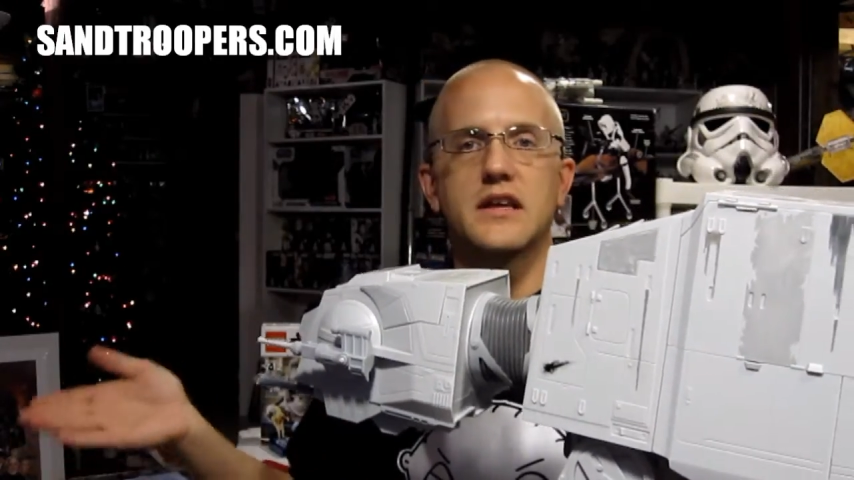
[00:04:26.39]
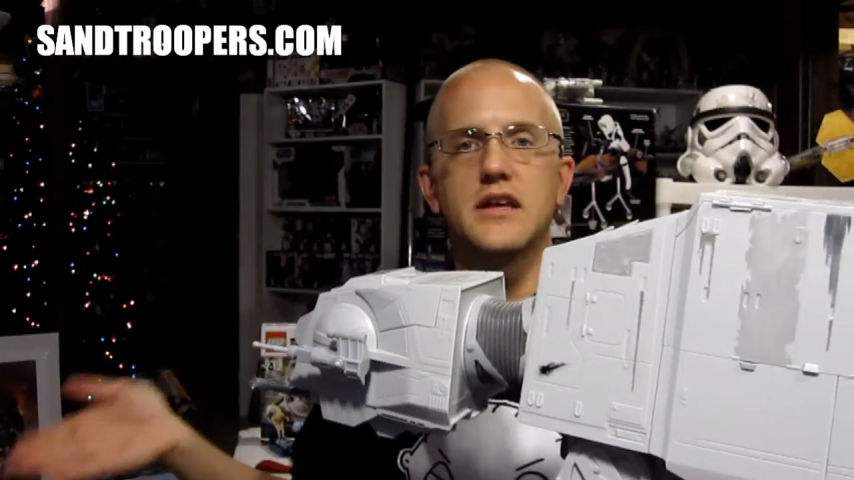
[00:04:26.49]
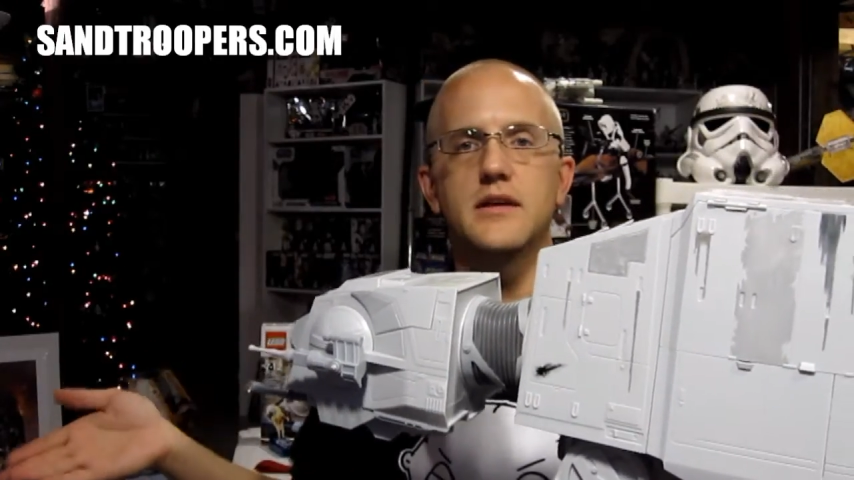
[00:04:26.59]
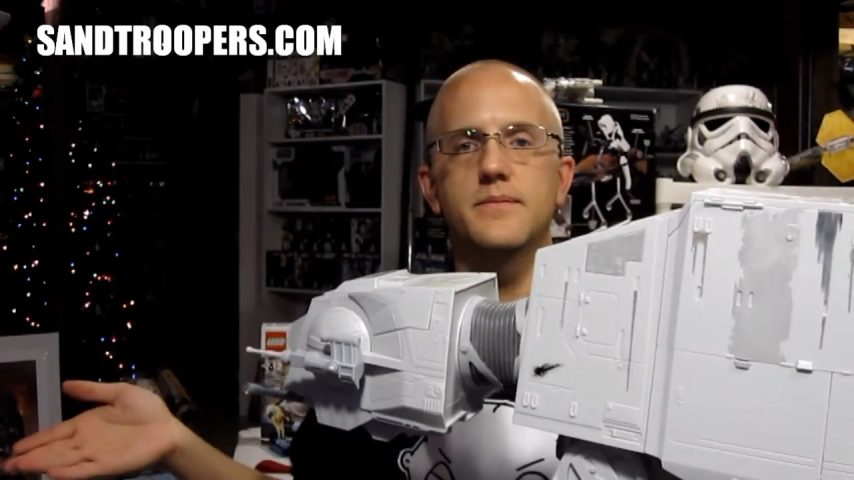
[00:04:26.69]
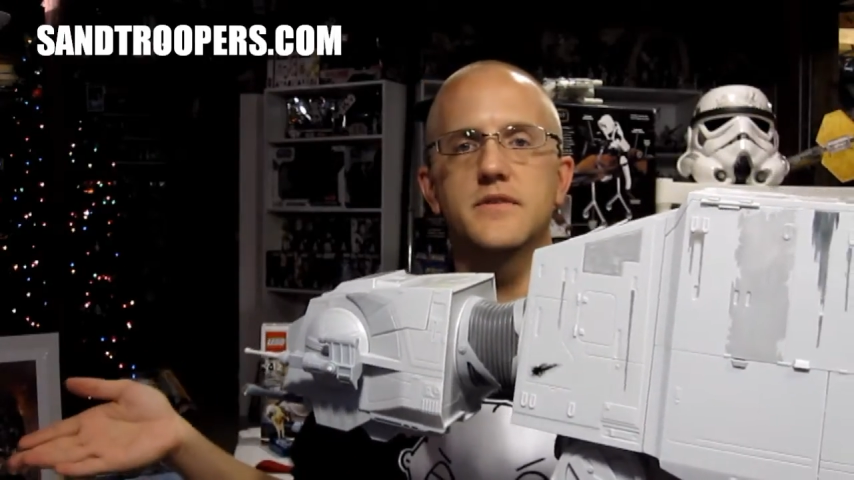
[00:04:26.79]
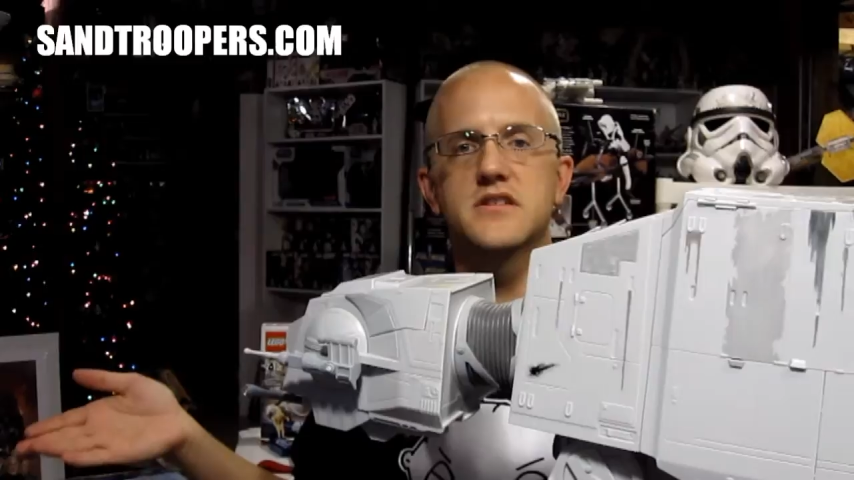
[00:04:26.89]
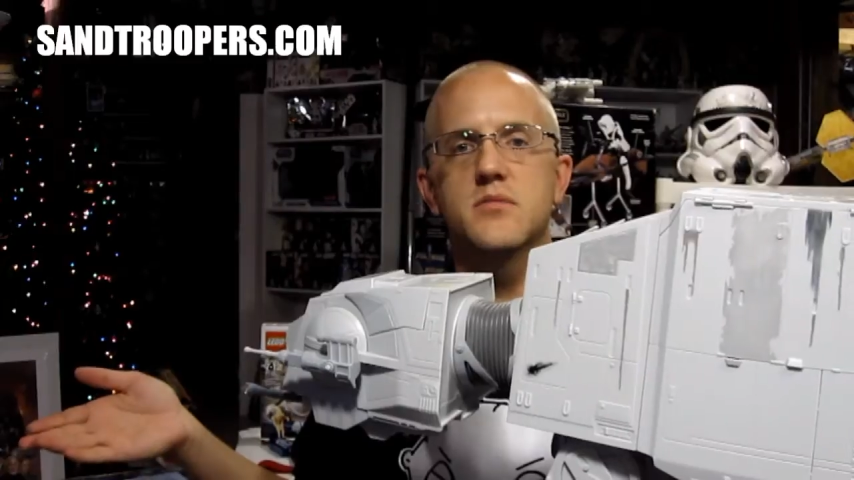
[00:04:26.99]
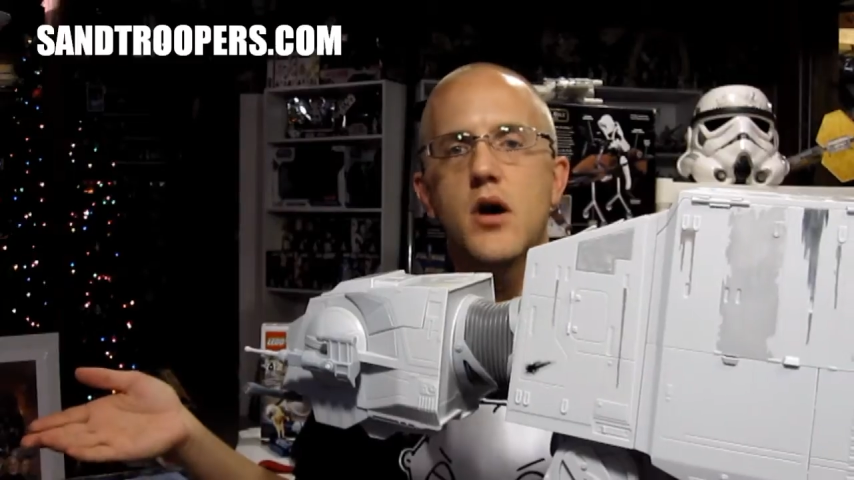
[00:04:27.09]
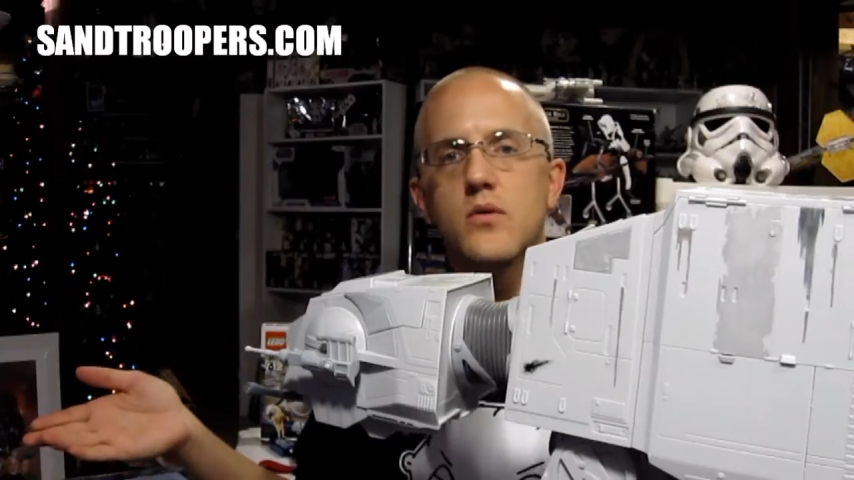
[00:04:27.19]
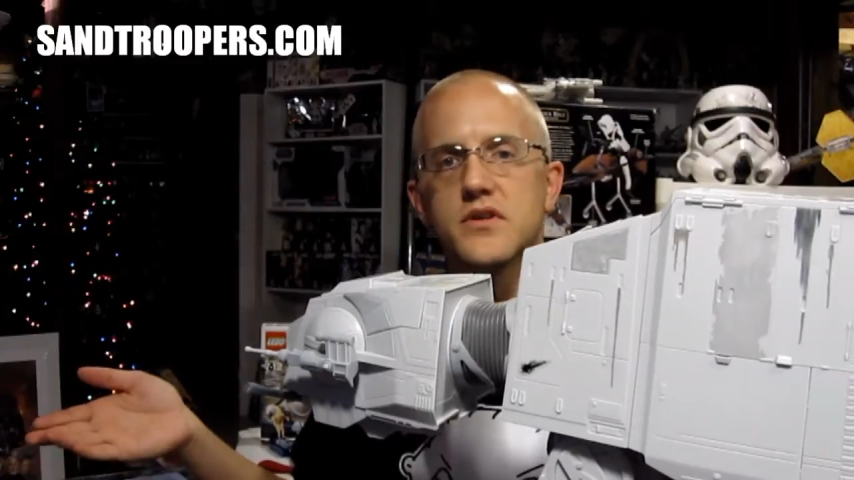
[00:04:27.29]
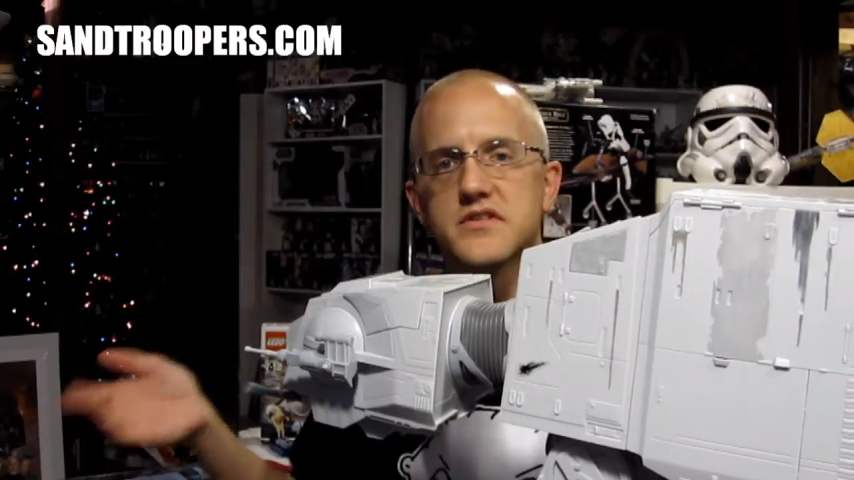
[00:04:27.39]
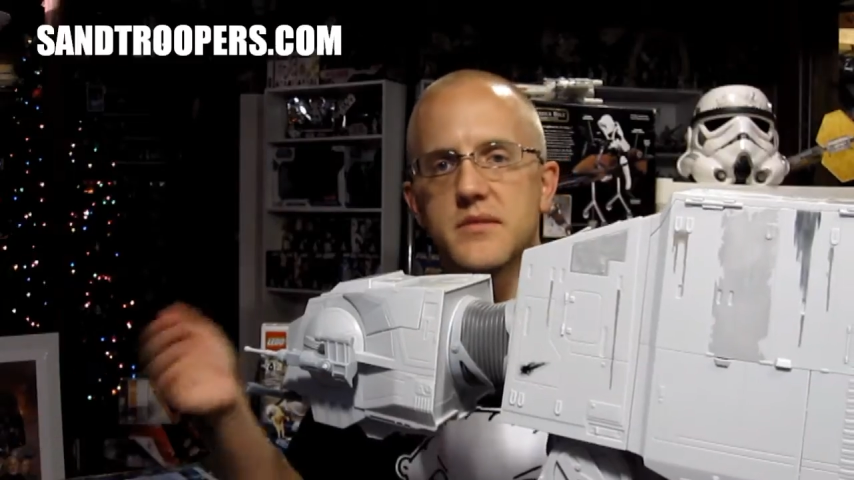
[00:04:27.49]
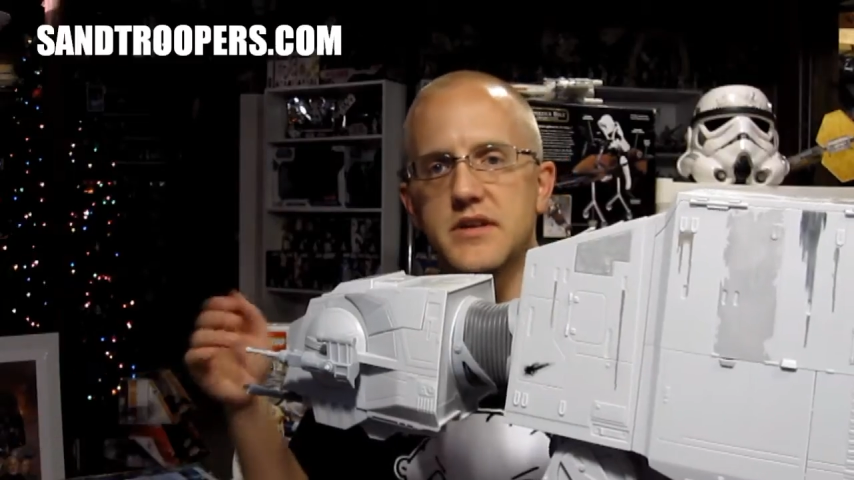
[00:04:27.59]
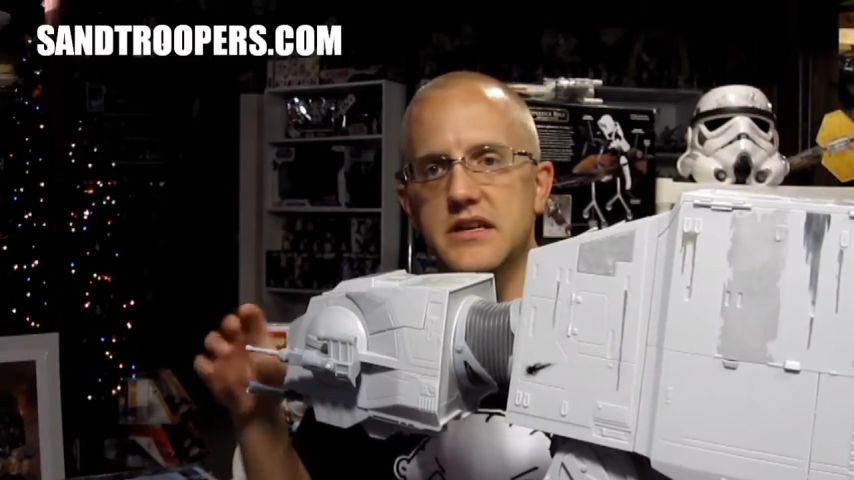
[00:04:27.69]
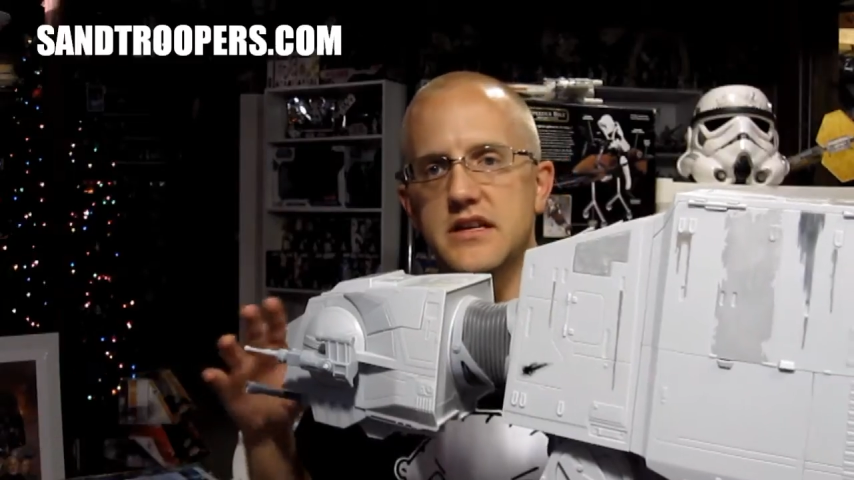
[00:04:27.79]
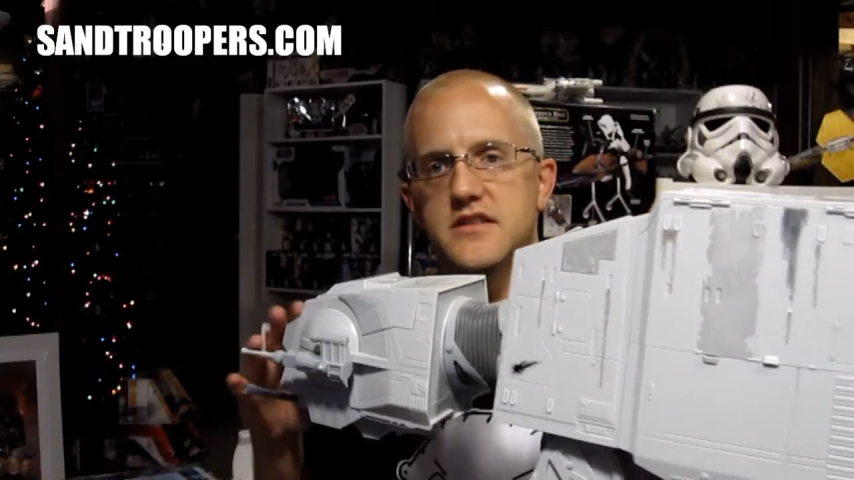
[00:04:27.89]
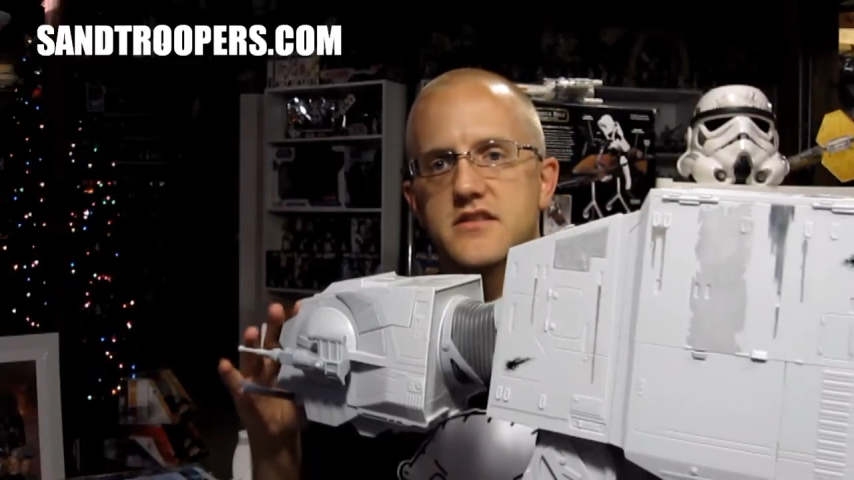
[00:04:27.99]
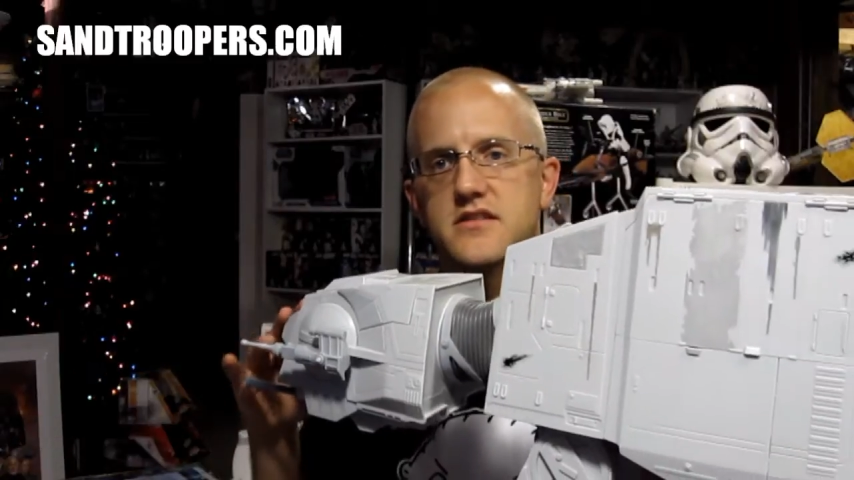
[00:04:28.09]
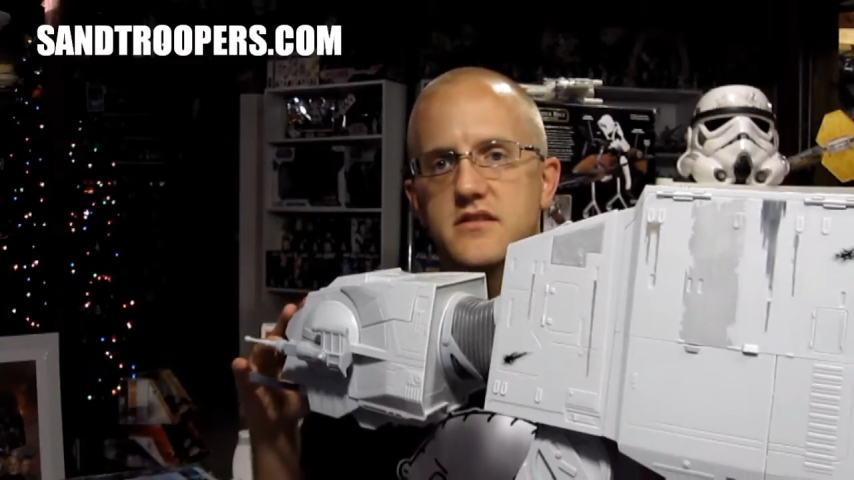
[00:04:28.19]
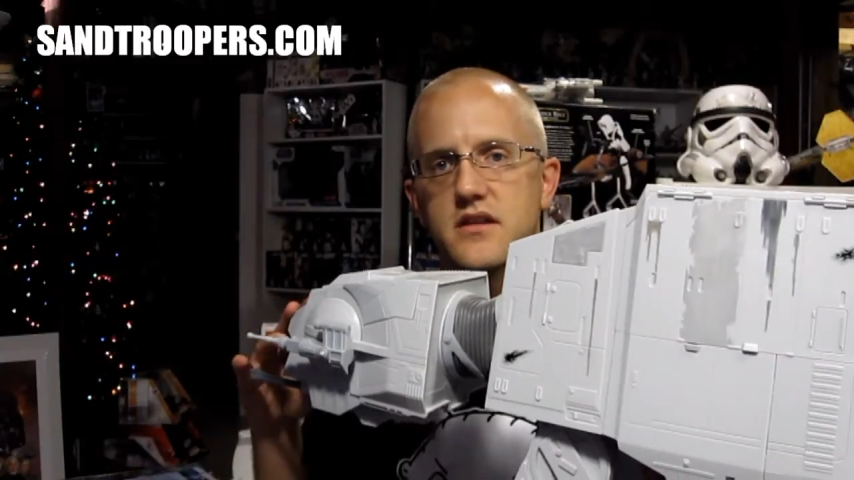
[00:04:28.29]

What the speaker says: keep the small ones. I mean, it's